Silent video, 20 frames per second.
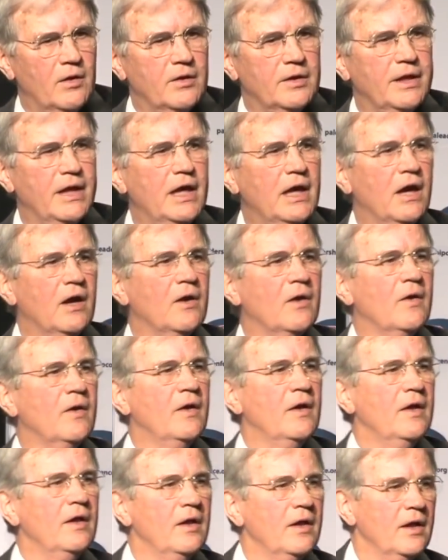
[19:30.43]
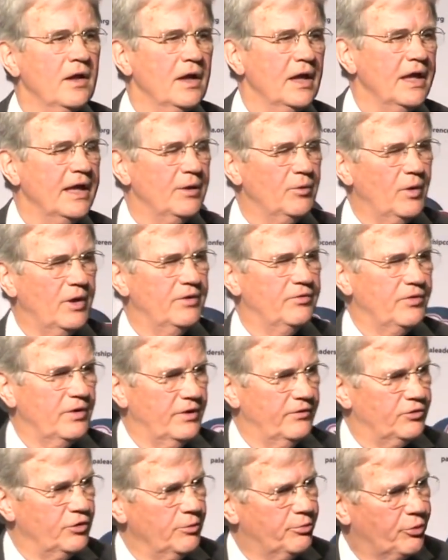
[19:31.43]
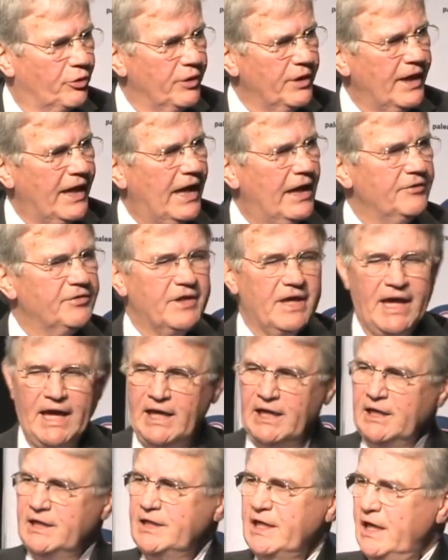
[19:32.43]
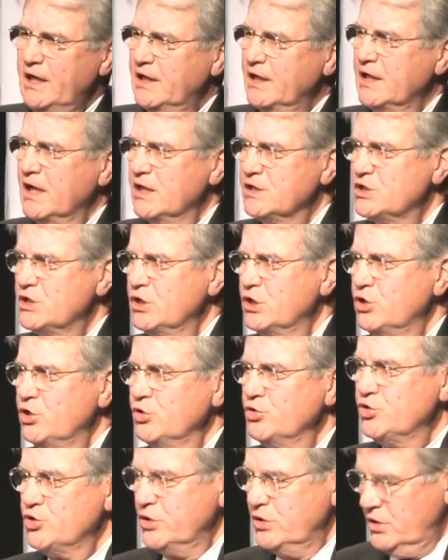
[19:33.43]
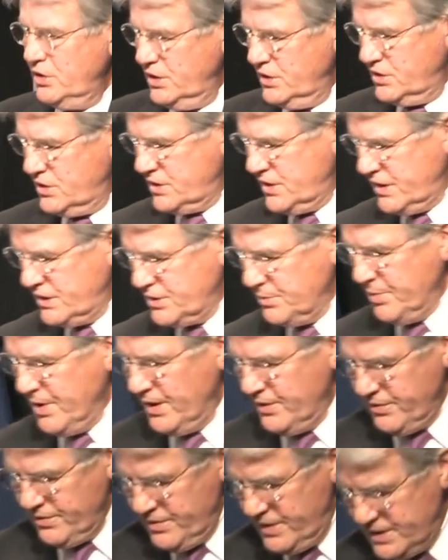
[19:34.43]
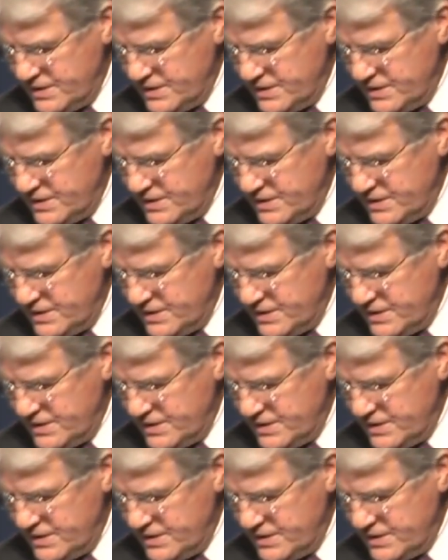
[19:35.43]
Yeah. If you print out the annotated Constitution, it sets about